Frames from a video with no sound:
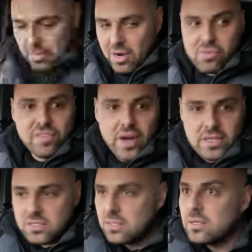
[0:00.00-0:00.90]
Am I in
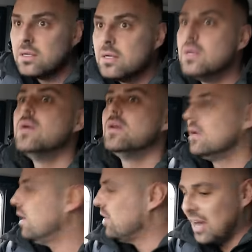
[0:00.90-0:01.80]
reverse?
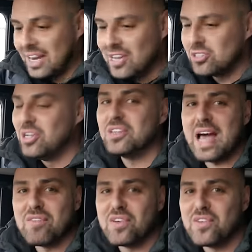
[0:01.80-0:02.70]
I literally looked
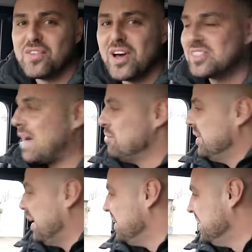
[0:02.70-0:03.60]
down for a reverse camera
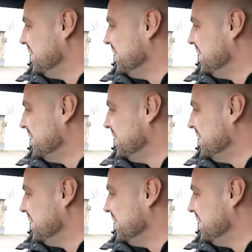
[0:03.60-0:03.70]
there.